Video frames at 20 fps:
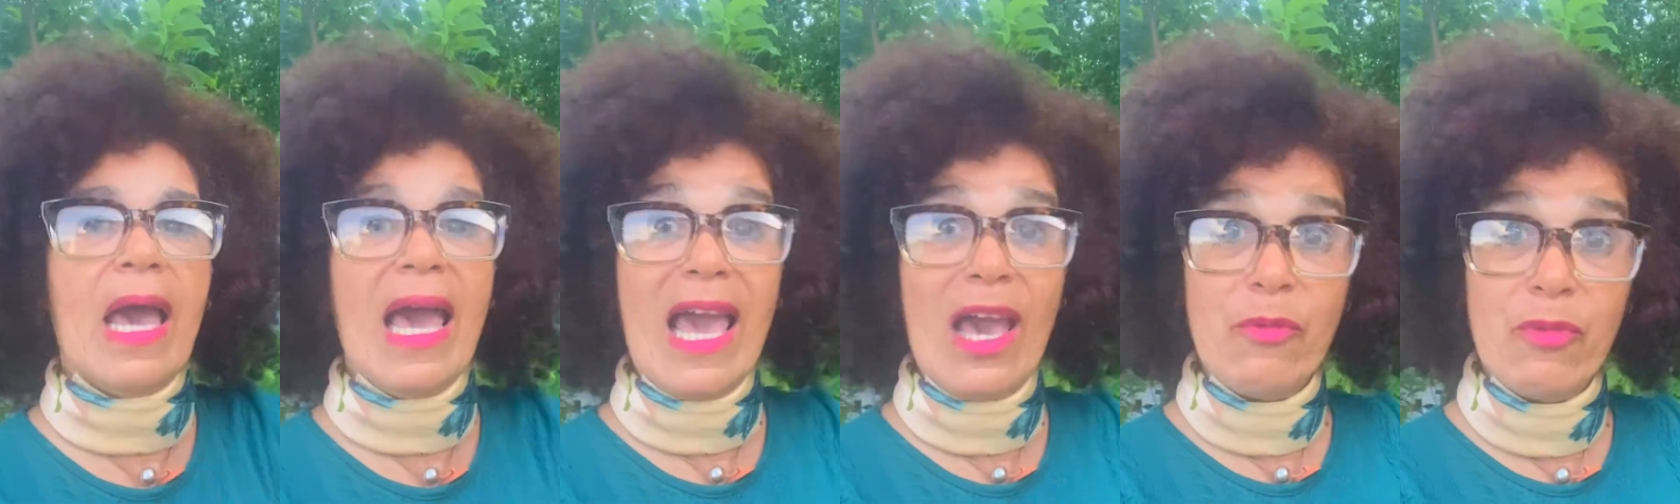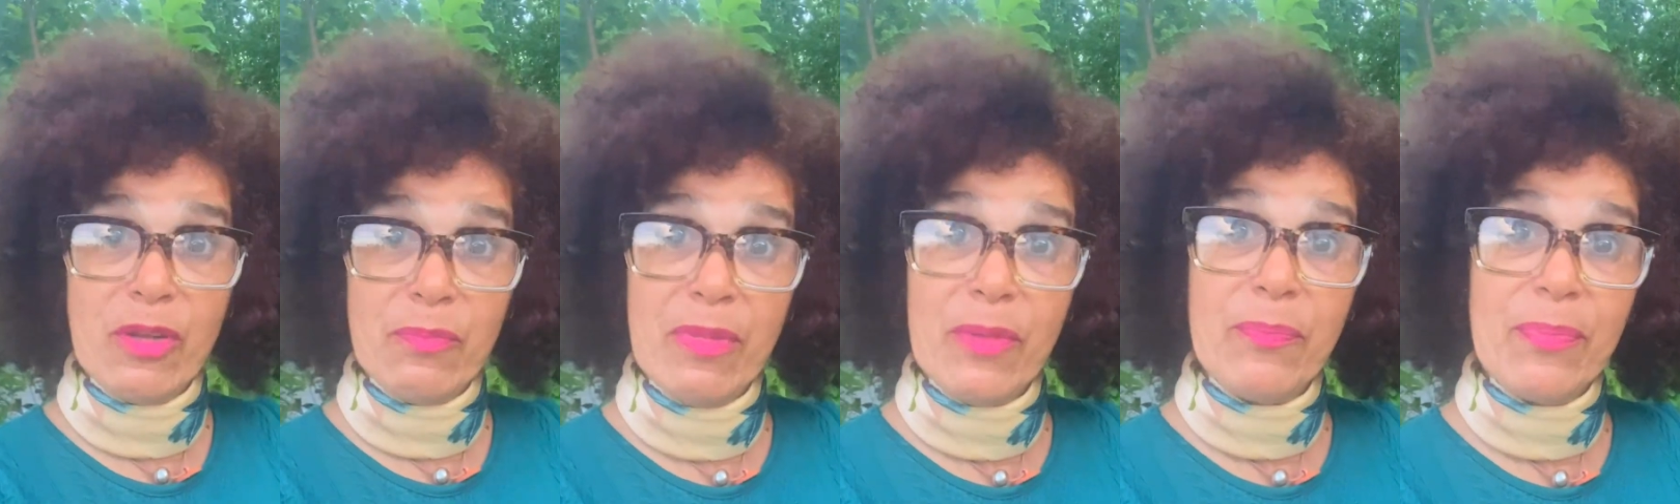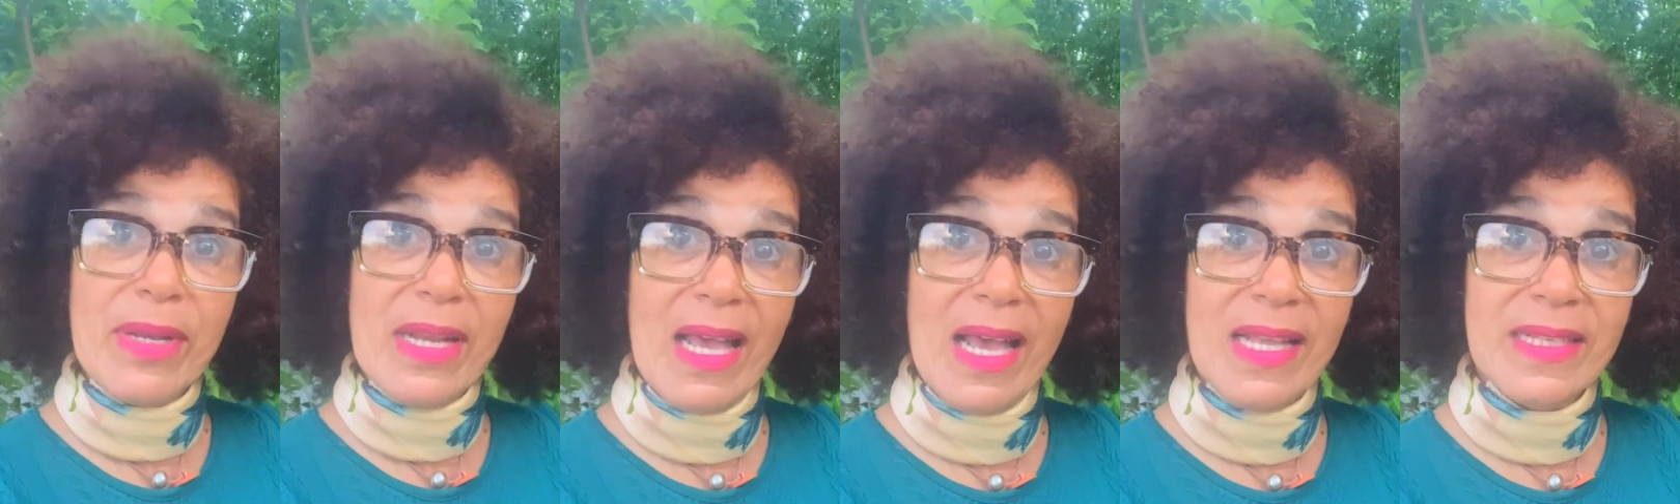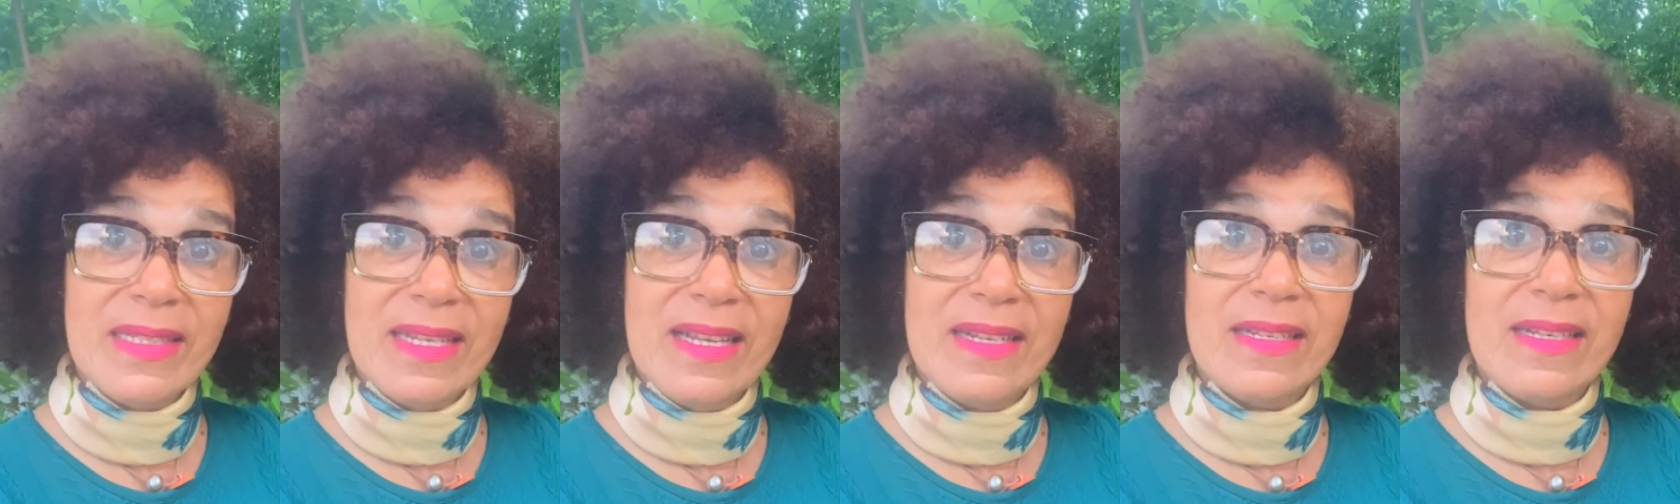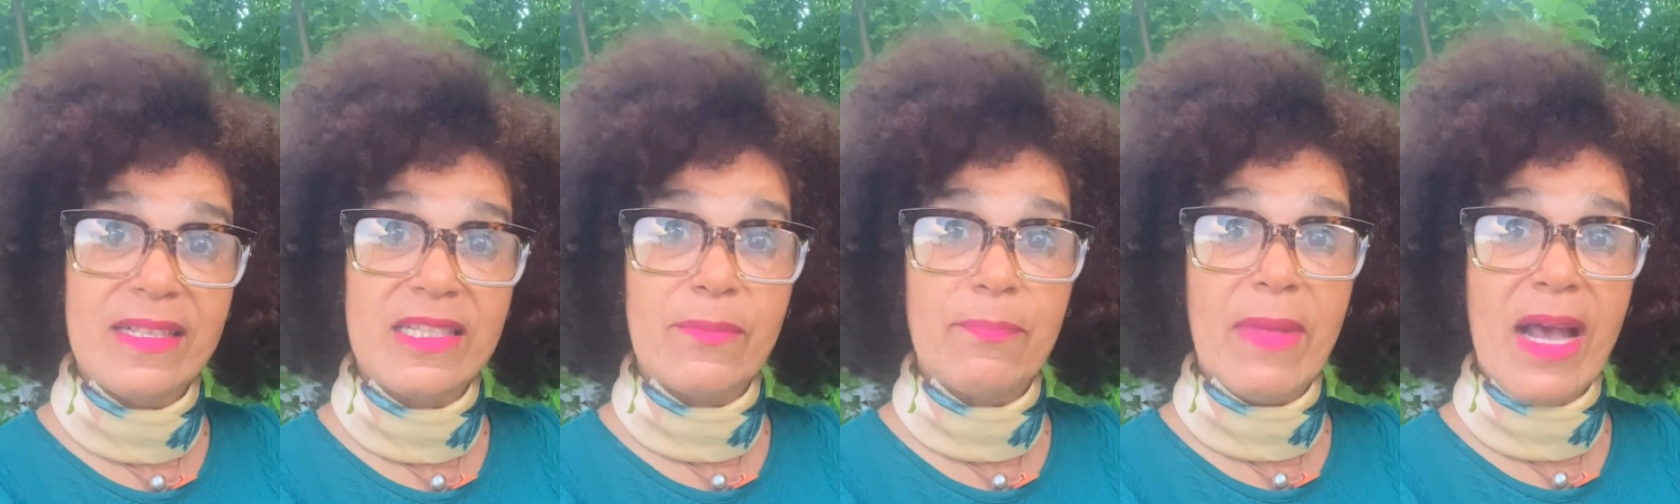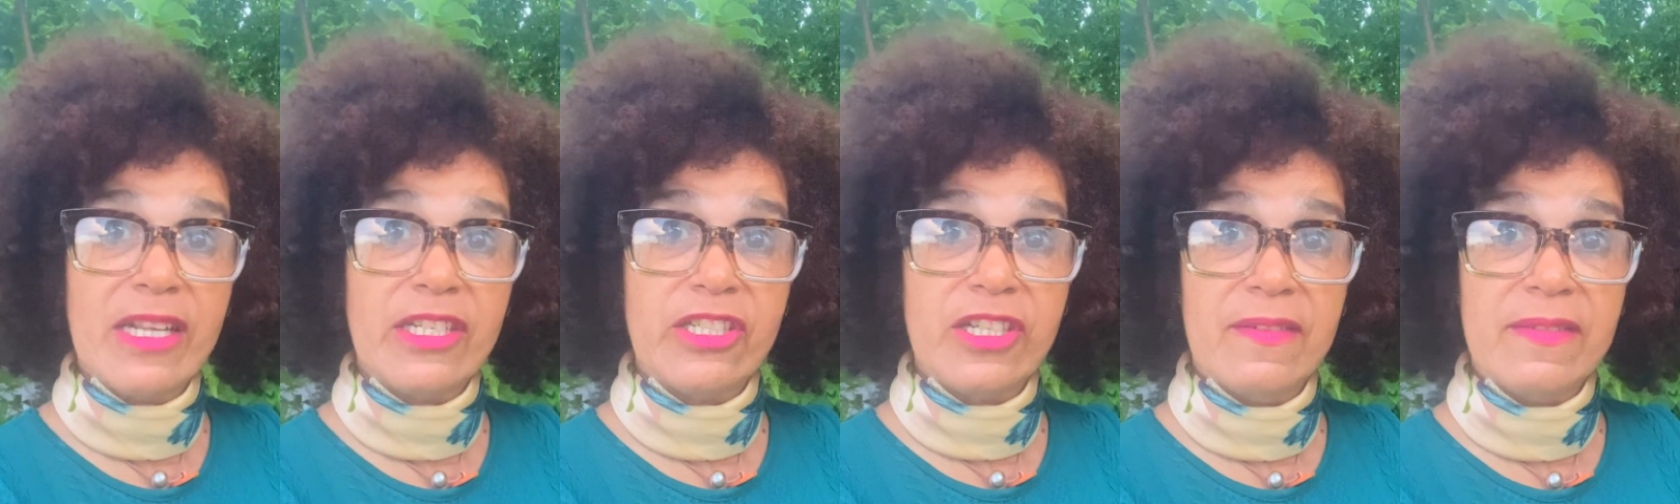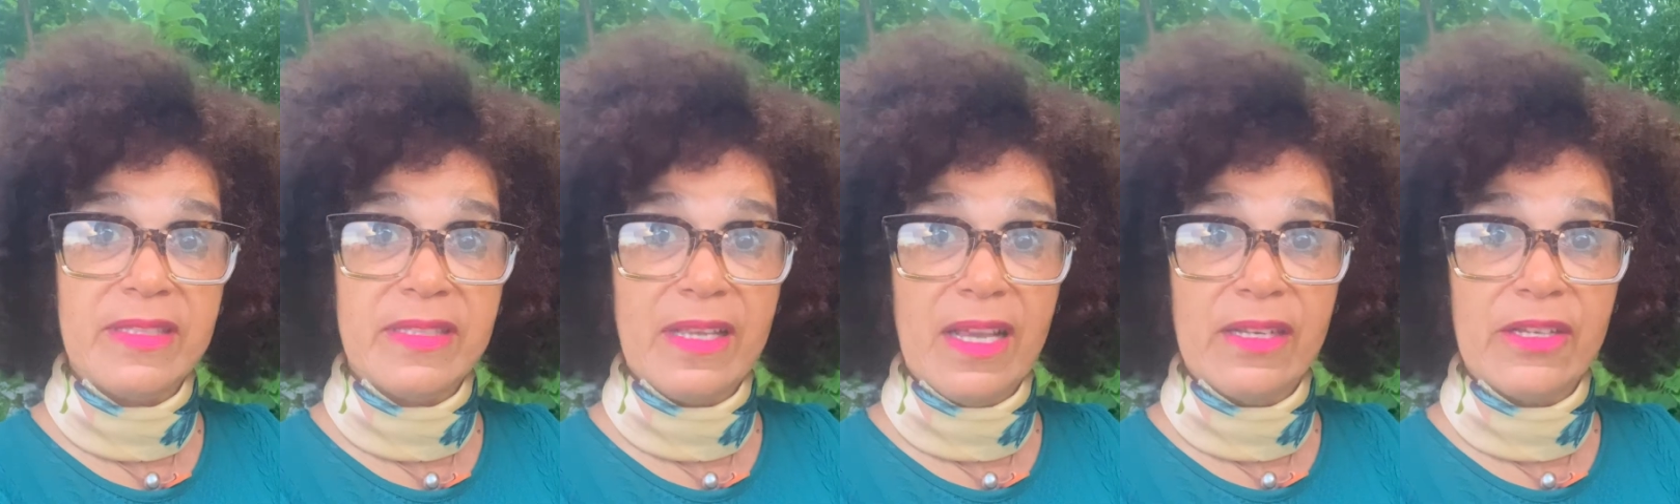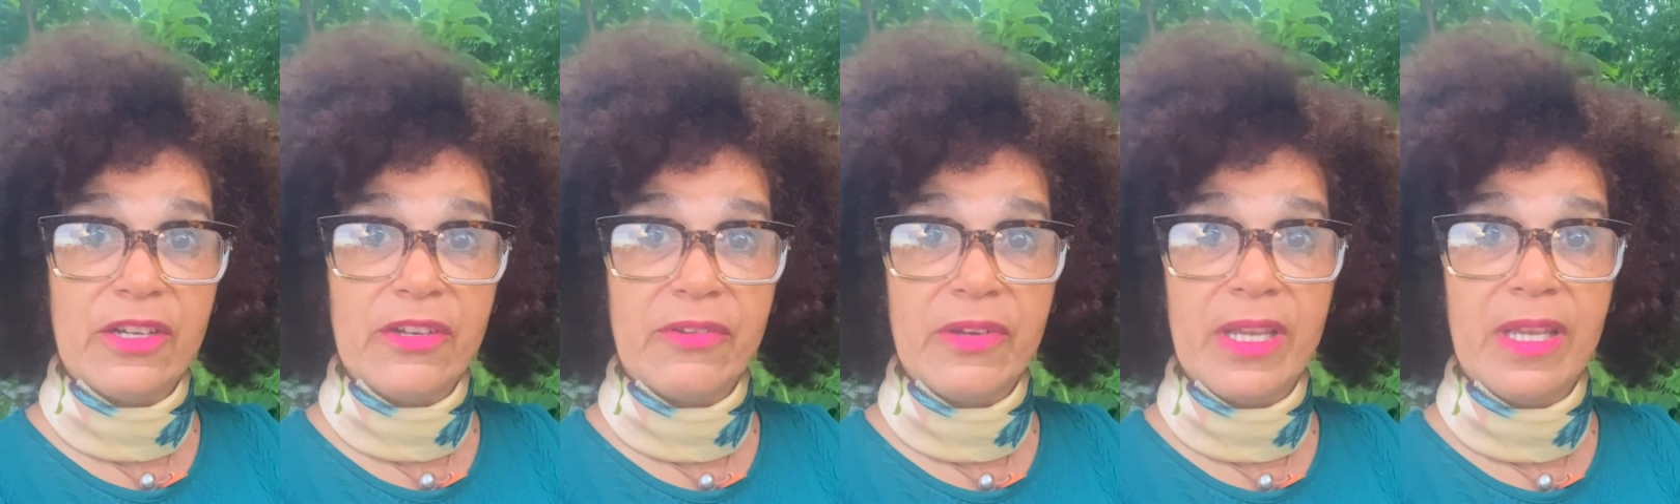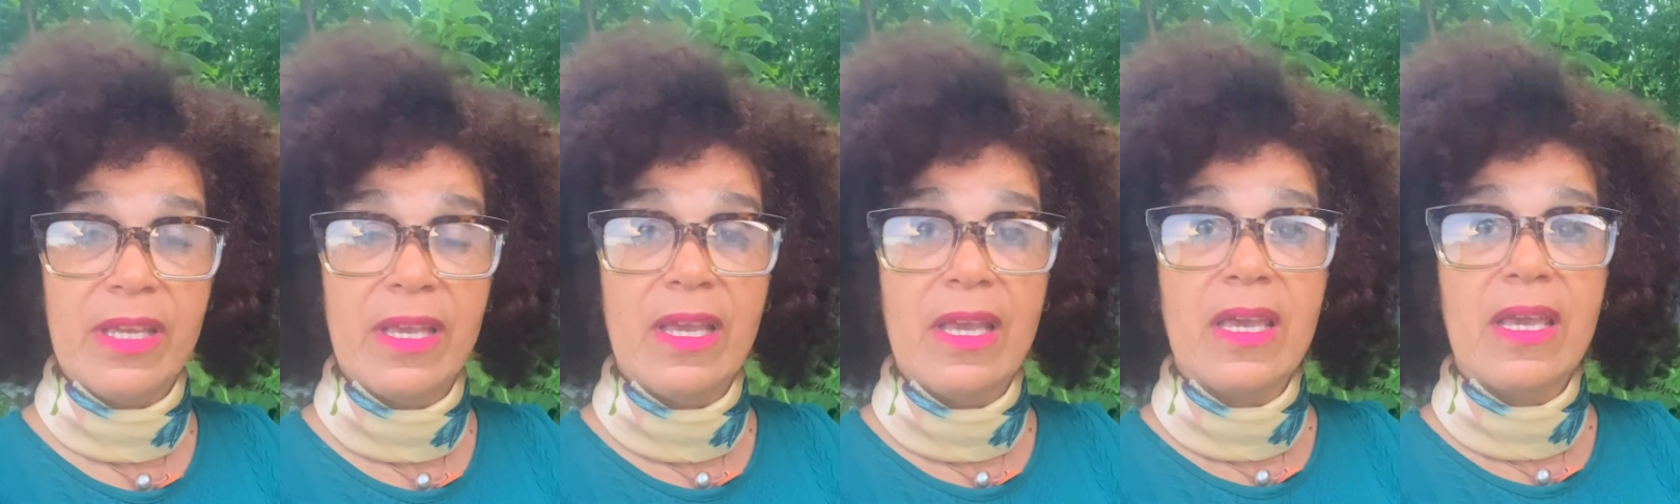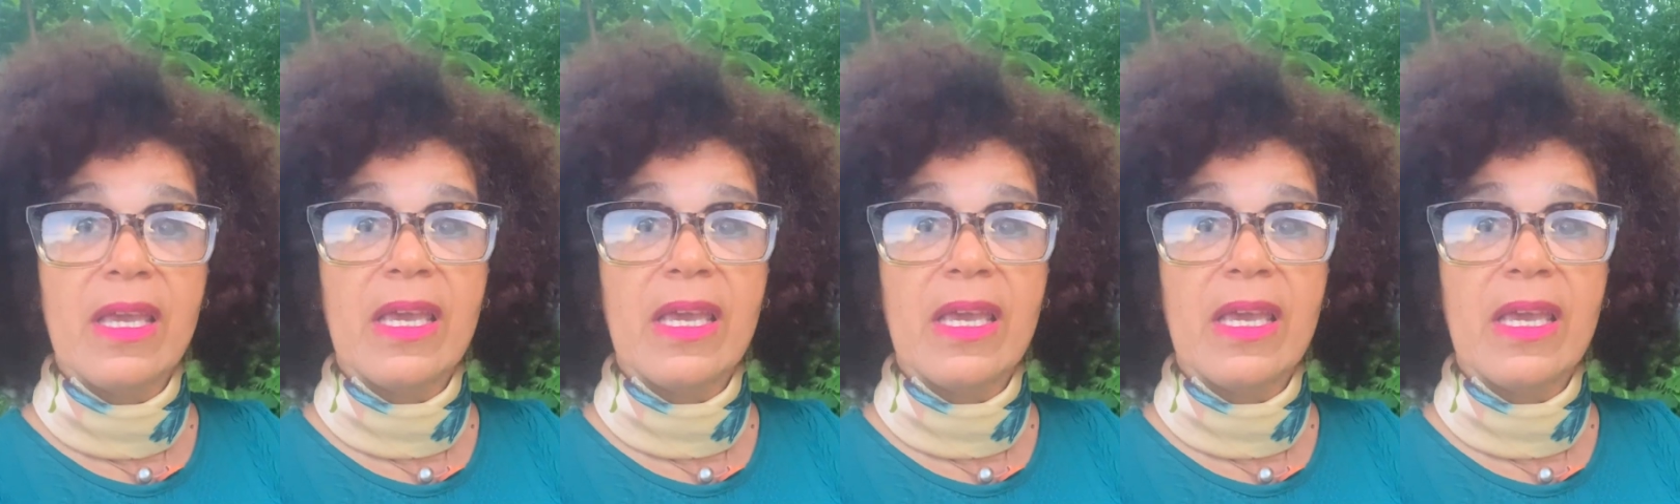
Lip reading: I will be planting this batch of celery